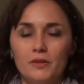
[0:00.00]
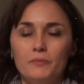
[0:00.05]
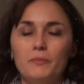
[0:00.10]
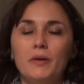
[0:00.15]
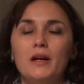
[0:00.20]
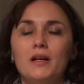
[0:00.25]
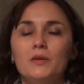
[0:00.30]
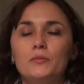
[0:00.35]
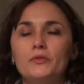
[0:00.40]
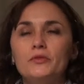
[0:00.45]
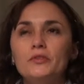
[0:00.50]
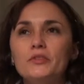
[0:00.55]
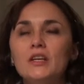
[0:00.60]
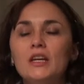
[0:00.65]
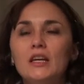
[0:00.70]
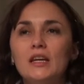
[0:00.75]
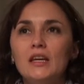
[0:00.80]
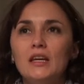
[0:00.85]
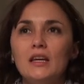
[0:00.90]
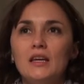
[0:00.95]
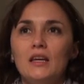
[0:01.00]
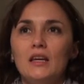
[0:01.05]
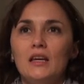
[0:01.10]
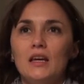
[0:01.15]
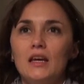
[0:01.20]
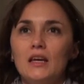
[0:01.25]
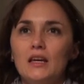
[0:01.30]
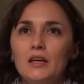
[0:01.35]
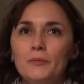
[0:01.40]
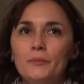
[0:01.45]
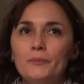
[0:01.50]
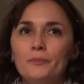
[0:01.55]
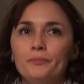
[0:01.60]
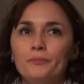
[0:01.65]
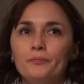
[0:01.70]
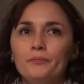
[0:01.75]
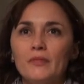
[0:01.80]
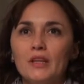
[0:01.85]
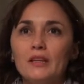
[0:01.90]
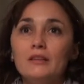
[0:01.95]
of the Paramos.
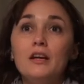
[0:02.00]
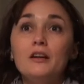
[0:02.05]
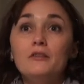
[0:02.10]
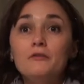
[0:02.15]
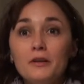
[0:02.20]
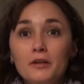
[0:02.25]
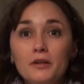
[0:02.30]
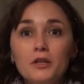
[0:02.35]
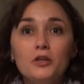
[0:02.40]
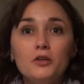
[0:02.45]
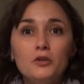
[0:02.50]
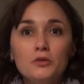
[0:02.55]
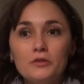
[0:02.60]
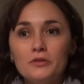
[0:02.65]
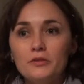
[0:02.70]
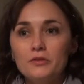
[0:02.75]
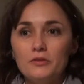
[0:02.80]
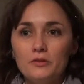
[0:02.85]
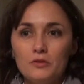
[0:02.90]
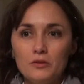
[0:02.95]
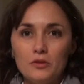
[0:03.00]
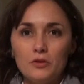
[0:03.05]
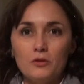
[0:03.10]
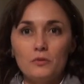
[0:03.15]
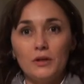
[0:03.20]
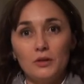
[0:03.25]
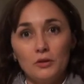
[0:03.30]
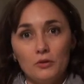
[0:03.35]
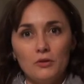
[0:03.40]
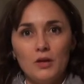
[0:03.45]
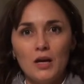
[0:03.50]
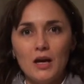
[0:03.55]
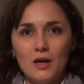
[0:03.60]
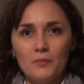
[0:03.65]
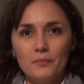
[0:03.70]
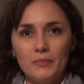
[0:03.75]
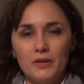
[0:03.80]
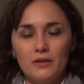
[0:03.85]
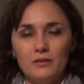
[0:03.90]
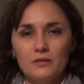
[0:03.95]
Um, they are very curious to know what could
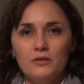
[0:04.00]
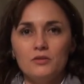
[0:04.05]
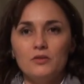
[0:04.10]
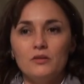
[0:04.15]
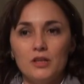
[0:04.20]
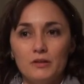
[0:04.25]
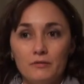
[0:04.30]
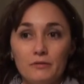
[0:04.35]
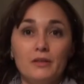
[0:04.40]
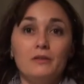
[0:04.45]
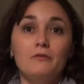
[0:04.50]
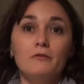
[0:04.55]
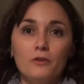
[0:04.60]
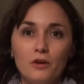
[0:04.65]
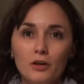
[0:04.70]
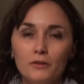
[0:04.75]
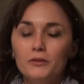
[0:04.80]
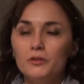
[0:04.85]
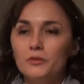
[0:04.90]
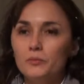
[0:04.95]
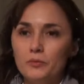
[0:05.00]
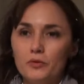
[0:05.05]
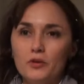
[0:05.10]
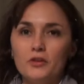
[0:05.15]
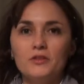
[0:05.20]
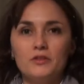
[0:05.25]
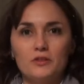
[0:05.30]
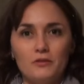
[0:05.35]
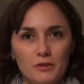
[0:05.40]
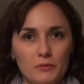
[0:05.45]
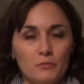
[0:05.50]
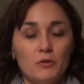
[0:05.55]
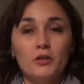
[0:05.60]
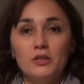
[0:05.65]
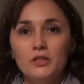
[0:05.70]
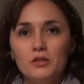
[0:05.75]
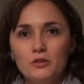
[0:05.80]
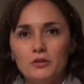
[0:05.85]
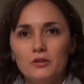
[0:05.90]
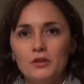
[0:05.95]
happen, so they've been involved in the process of the
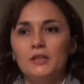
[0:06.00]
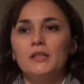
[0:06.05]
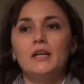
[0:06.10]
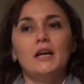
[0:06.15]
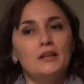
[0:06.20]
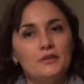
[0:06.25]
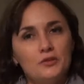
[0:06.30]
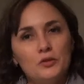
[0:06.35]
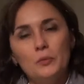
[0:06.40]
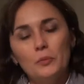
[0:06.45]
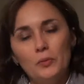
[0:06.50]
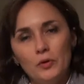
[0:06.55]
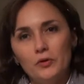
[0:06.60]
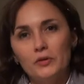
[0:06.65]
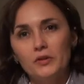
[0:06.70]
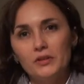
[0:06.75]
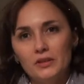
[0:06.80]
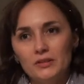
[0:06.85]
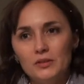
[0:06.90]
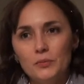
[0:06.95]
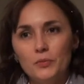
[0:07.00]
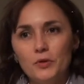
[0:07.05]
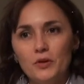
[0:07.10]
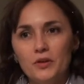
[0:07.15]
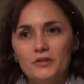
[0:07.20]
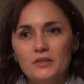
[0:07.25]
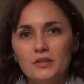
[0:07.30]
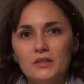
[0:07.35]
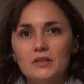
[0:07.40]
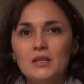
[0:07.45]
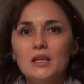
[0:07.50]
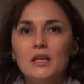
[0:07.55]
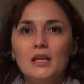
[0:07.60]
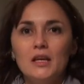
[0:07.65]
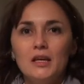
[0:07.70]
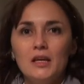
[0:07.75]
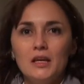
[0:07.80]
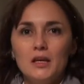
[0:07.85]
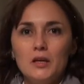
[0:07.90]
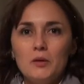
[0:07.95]
monitoring, they are supporting the process,
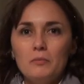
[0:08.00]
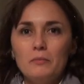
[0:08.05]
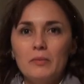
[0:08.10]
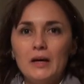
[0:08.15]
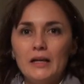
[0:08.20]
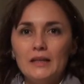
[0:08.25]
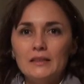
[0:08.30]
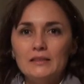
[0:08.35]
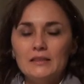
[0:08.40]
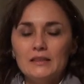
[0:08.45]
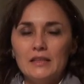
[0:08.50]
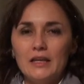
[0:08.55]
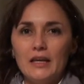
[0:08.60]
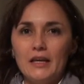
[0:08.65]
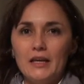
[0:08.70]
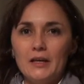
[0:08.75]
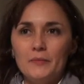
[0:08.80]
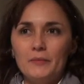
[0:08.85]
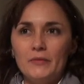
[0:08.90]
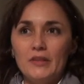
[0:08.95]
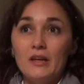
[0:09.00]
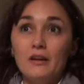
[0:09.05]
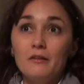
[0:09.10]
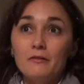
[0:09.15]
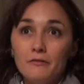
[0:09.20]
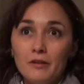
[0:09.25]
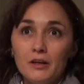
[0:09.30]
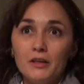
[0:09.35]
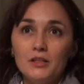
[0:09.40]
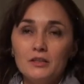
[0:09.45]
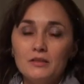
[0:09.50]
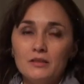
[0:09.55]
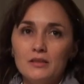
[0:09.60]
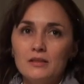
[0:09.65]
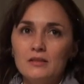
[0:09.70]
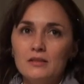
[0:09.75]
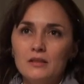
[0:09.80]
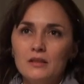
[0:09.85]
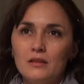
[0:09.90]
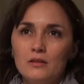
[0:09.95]
but um, they are very
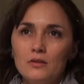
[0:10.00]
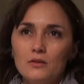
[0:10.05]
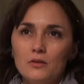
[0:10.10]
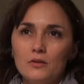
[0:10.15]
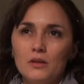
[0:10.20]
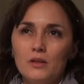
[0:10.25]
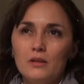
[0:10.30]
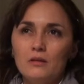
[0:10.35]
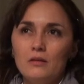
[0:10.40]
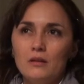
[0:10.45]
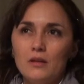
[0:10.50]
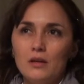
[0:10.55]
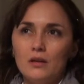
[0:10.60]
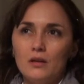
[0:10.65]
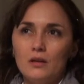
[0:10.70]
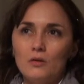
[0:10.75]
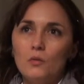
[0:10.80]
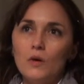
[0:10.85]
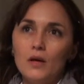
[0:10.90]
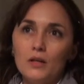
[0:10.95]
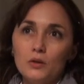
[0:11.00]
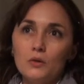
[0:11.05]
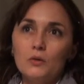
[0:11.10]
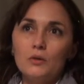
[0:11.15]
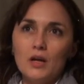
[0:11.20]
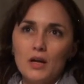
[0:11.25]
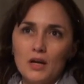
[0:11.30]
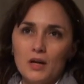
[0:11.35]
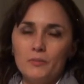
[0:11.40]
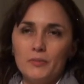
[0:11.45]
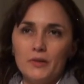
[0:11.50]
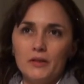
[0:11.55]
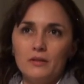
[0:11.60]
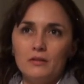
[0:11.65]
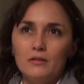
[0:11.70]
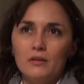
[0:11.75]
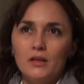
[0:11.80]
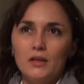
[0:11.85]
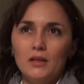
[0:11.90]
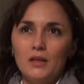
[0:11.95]
interested in knowing uh, what could
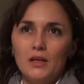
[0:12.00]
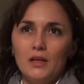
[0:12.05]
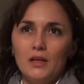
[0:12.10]
happen,